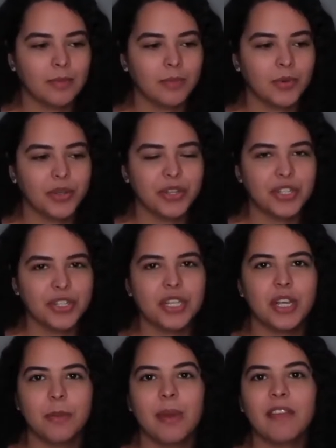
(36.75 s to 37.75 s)
where you can just
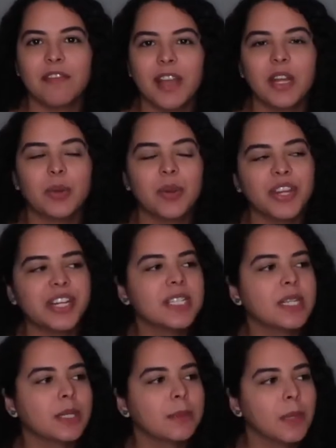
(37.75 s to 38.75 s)
hear my final
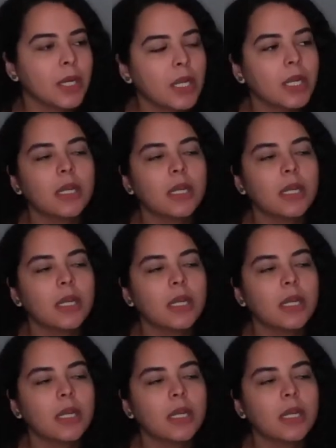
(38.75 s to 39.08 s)
thoughts on the book.